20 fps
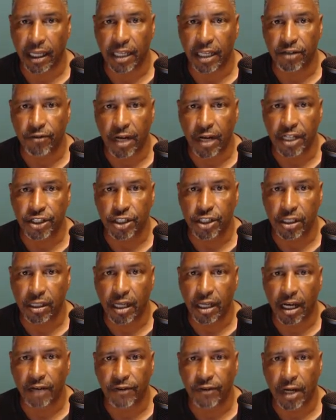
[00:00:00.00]

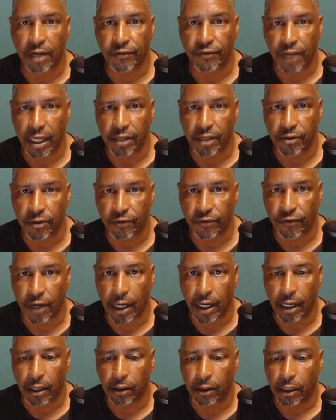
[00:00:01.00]
iteration of our Vagrant
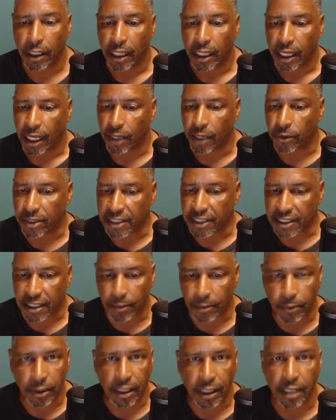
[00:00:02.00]
file. It was
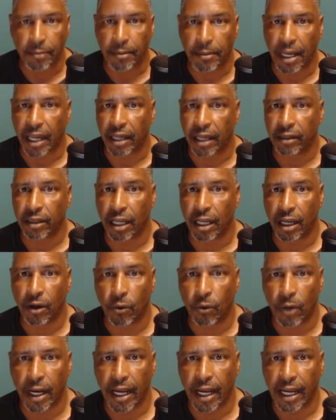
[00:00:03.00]
simply a
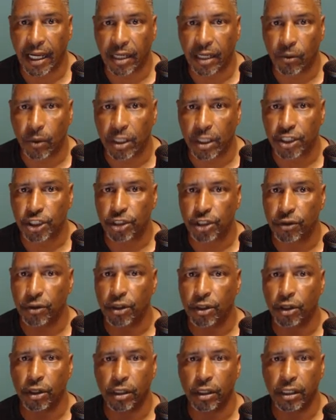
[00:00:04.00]
way in which you
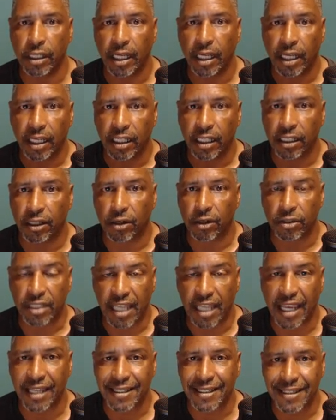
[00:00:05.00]
could,
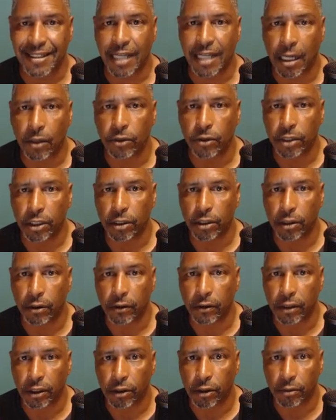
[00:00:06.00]
test out
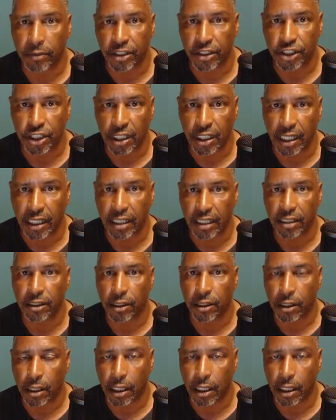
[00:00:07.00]
your machine, your